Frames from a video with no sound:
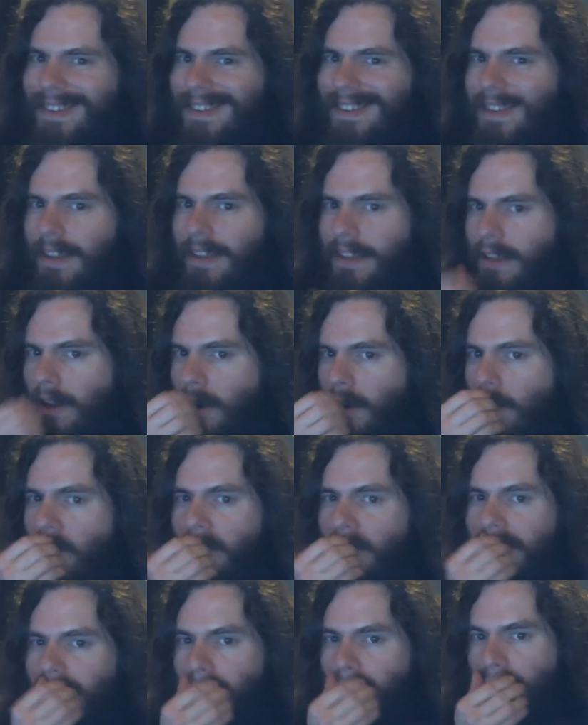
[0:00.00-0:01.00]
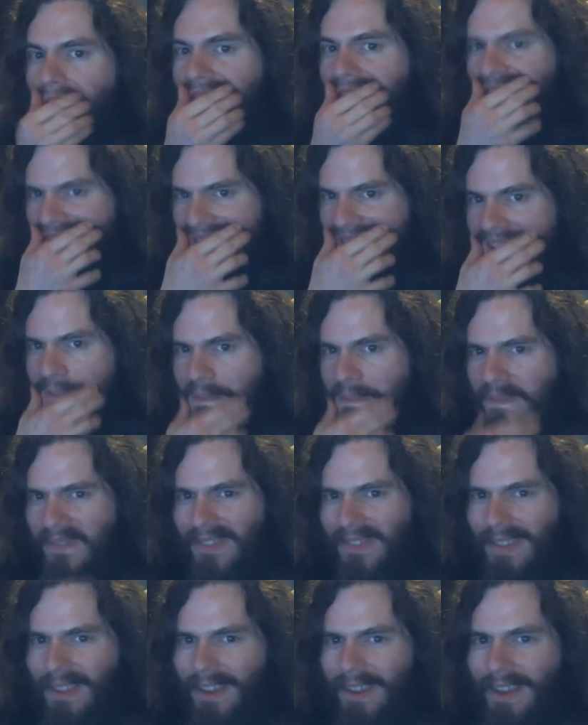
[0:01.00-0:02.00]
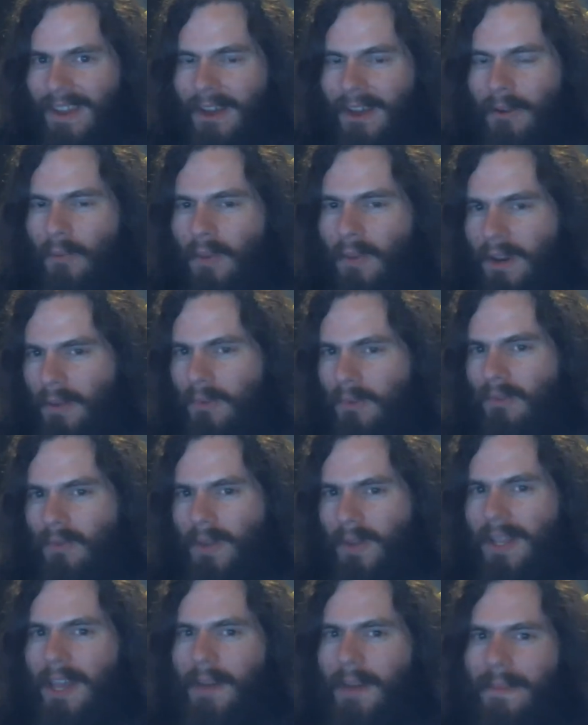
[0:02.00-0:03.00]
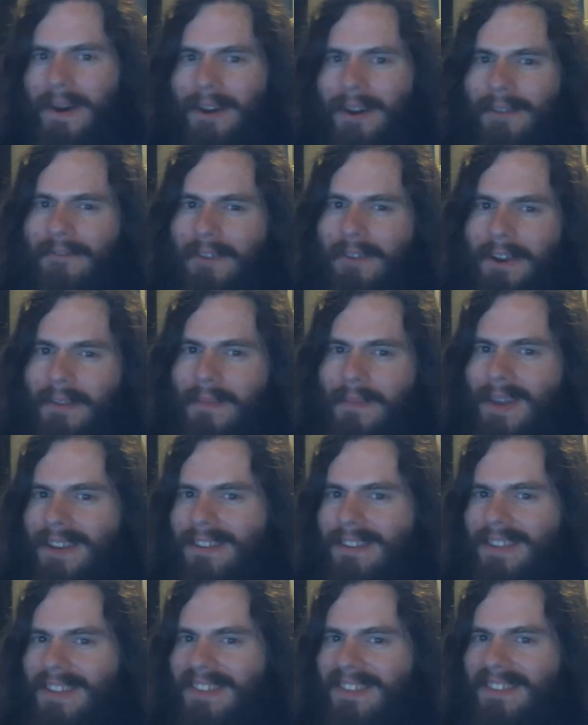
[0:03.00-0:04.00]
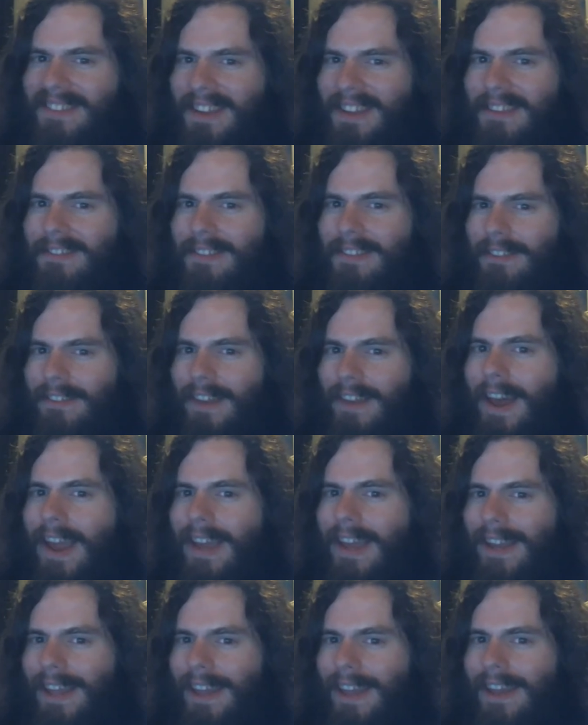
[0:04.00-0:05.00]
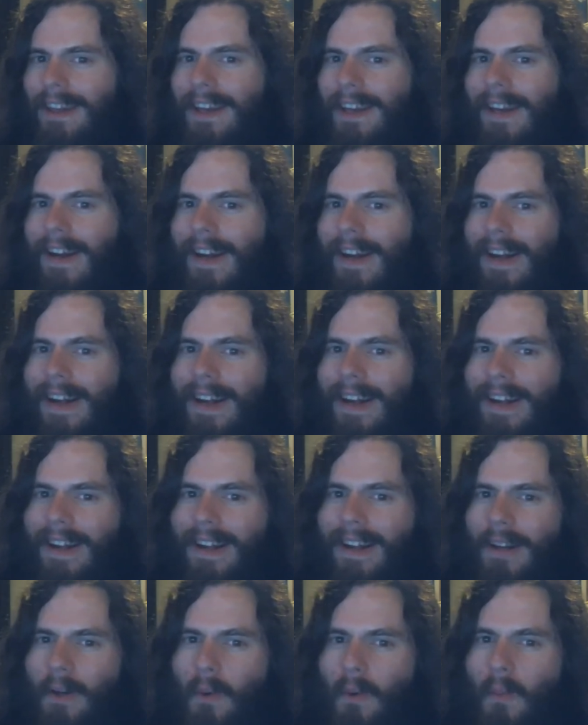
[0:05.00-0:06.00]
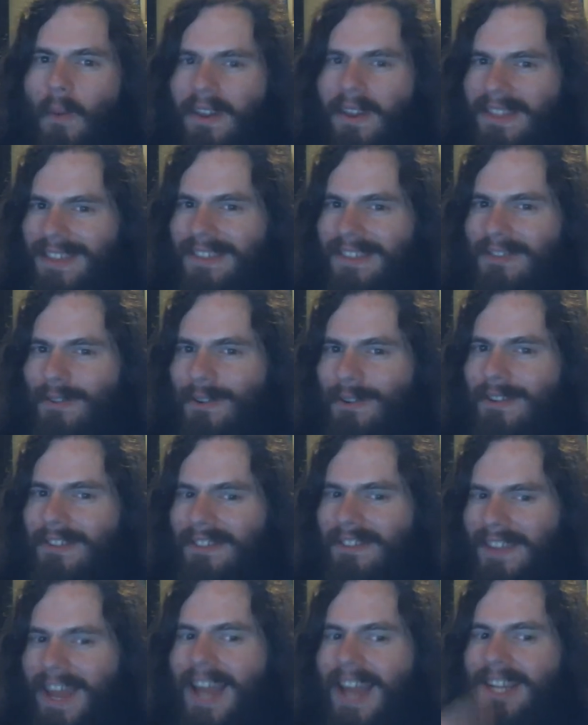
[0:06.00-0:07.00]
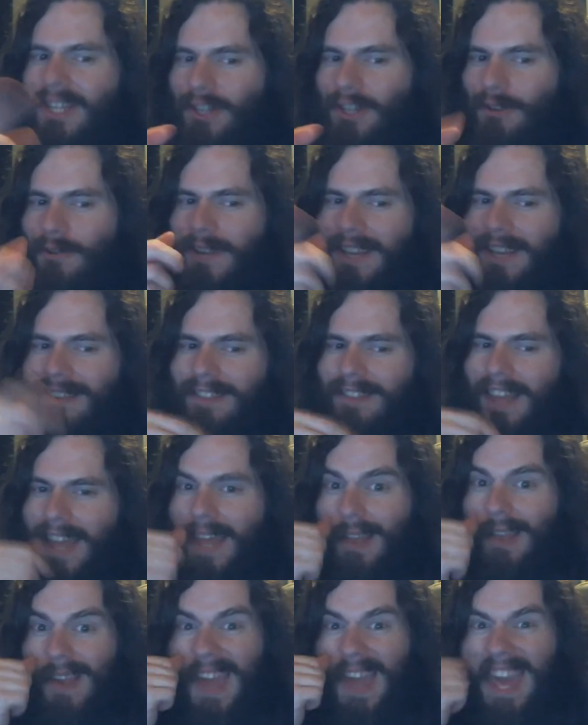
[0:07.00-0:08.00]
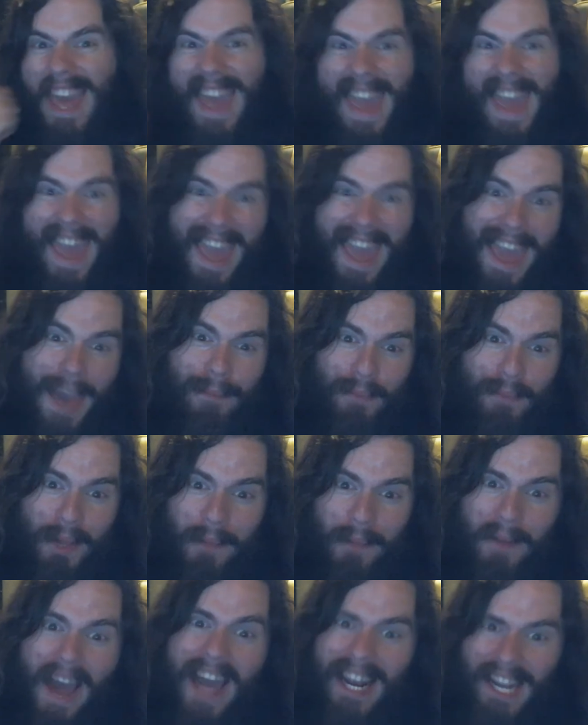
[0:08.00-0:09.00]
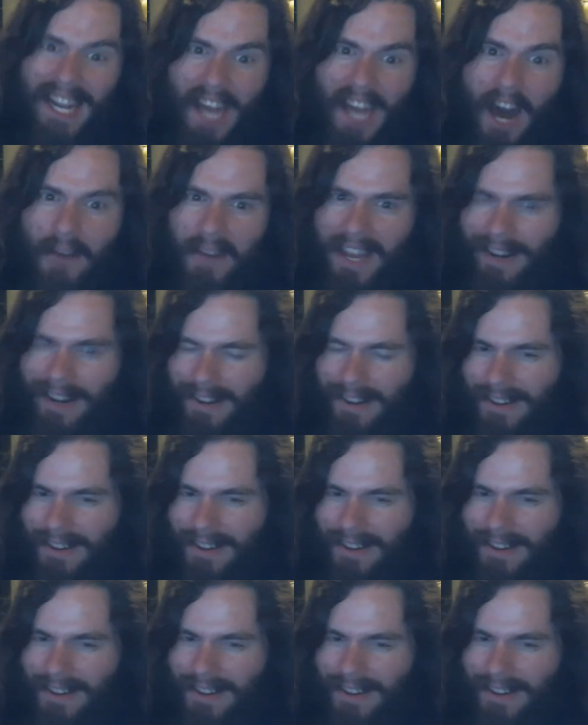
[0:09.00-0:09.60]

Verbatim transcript: you know, when it wasn't. When it was really about a fundamentally sick society where this sort of statue is like emblematic of it.